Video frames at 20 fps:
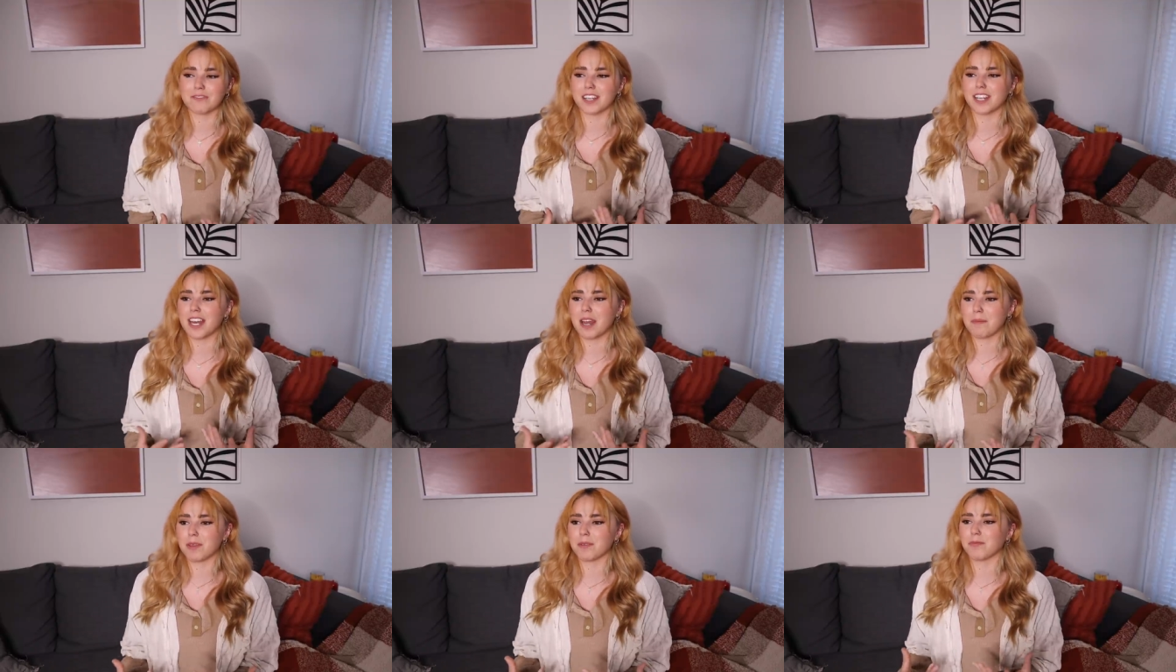
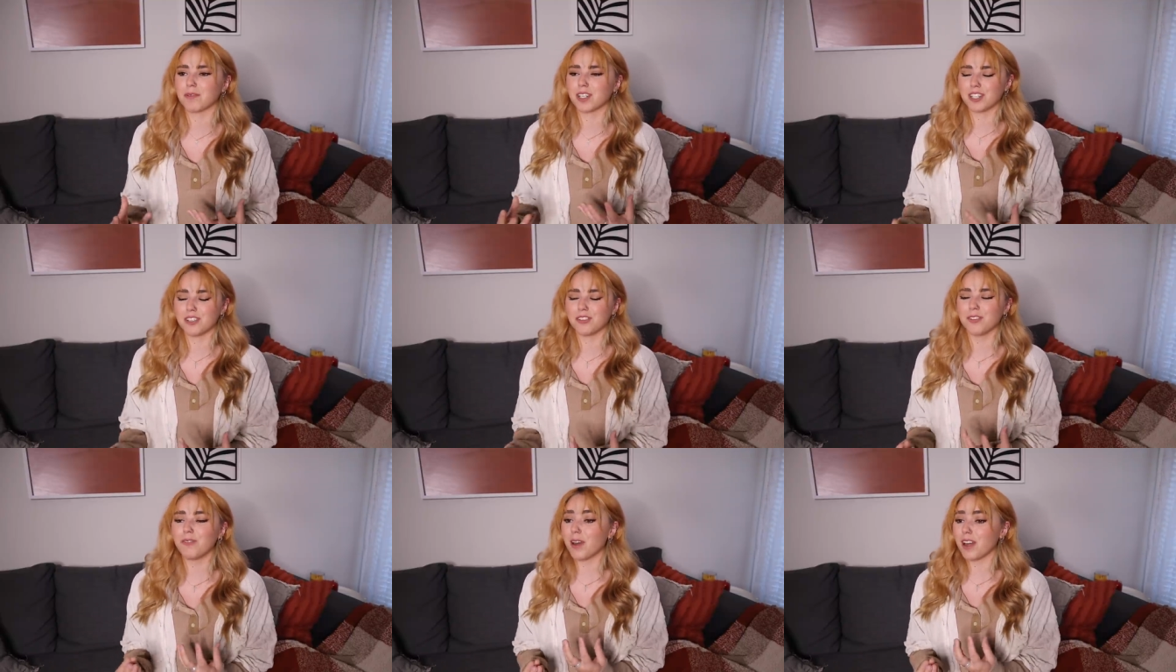And I mean, when
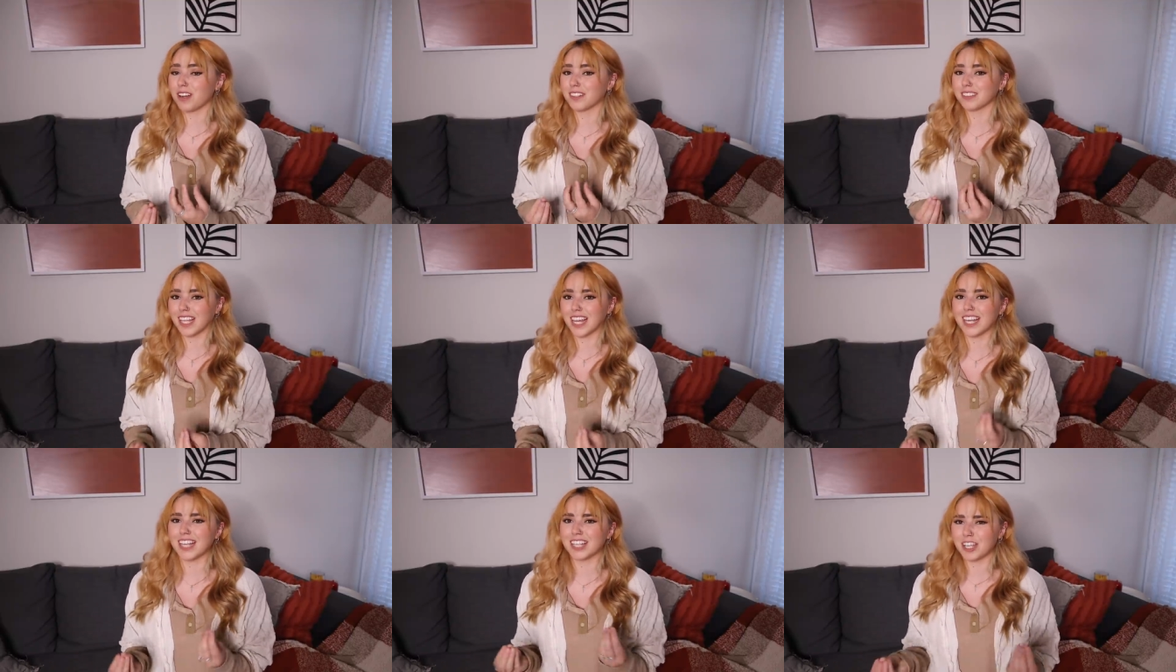you are
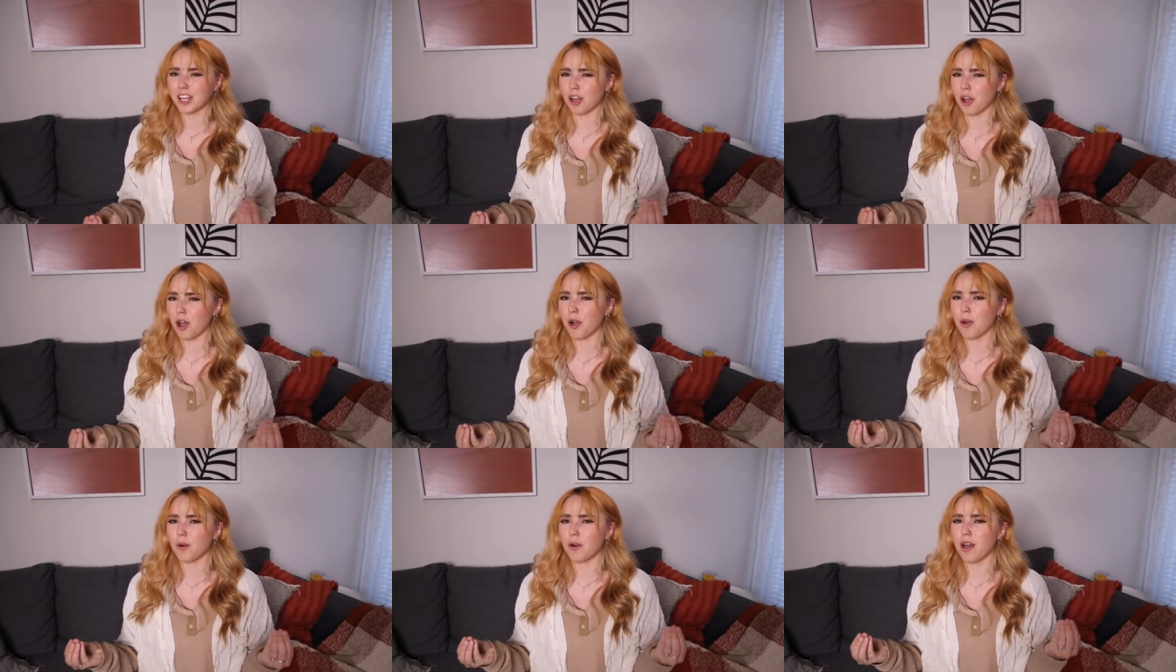letting
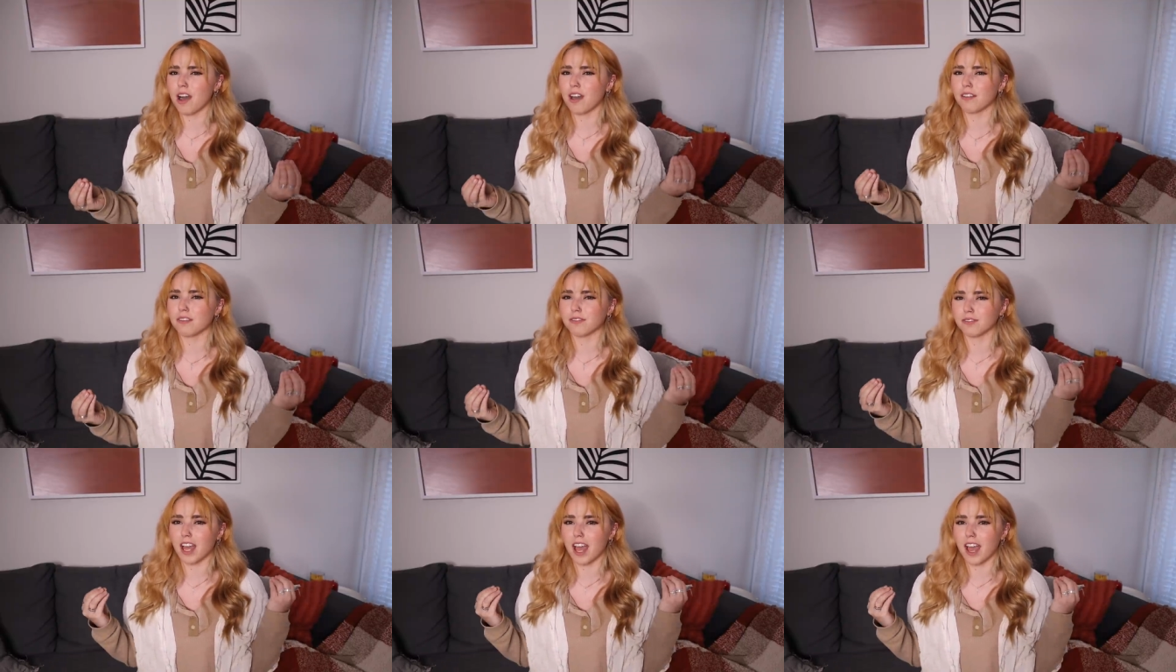go
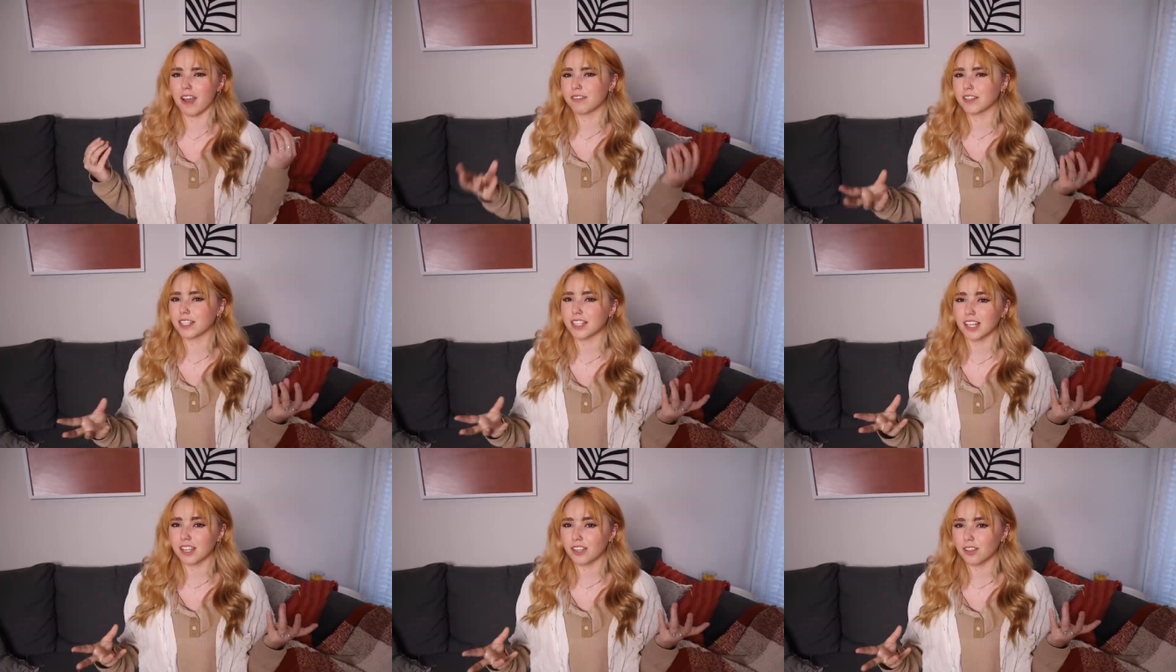of
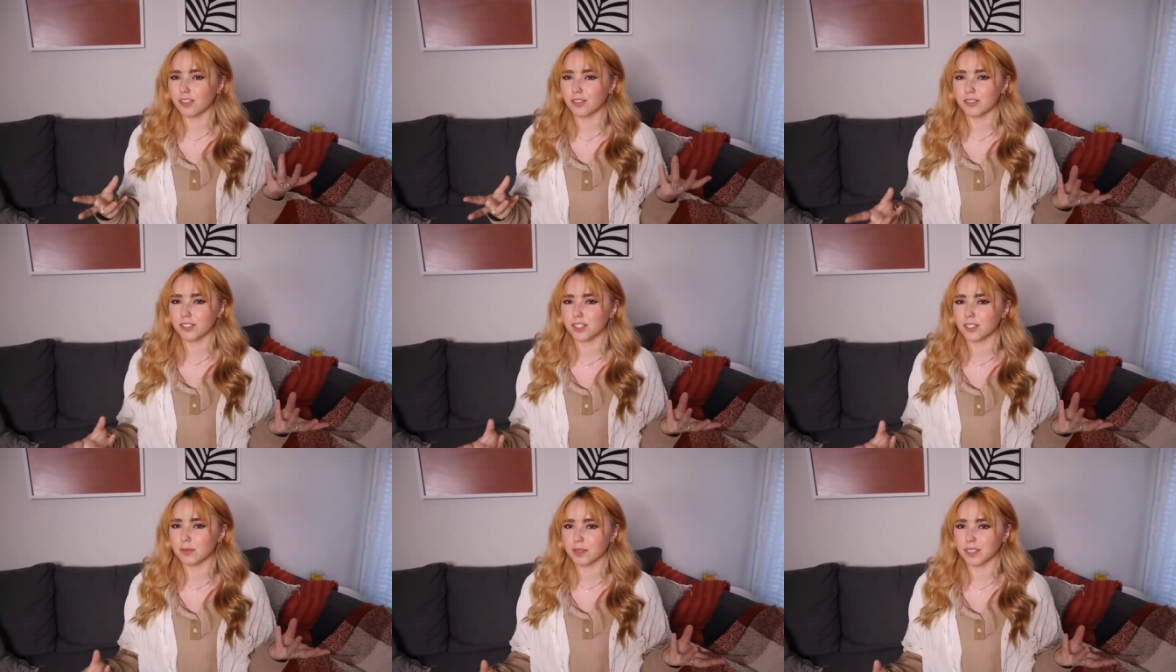everything you
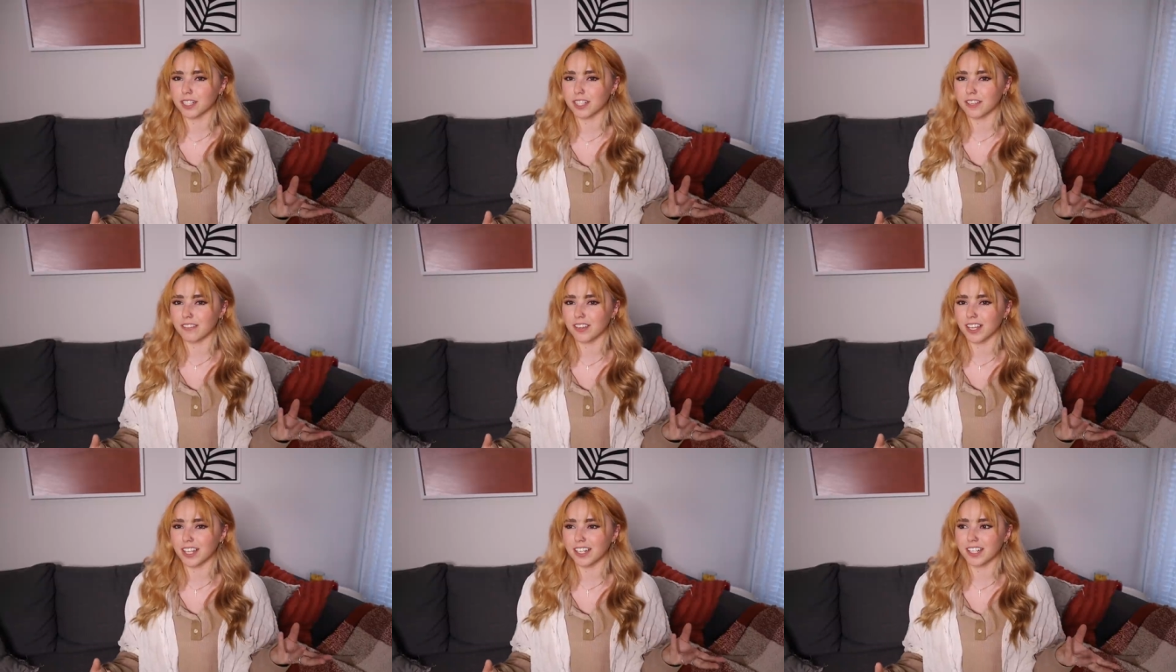used to
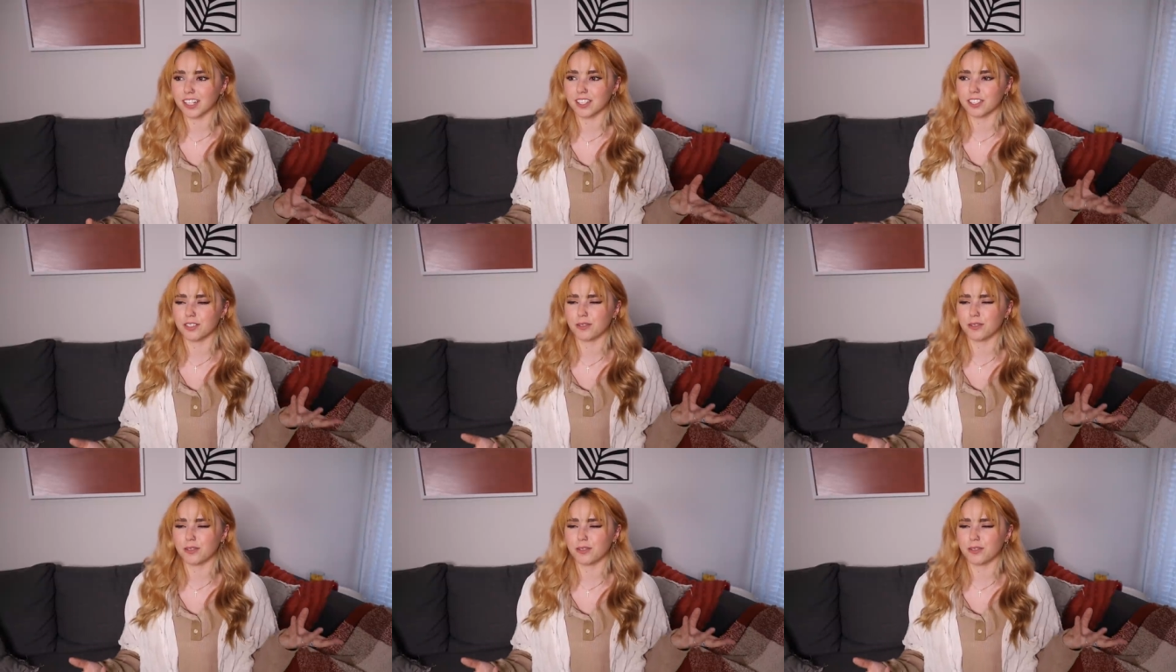believe in,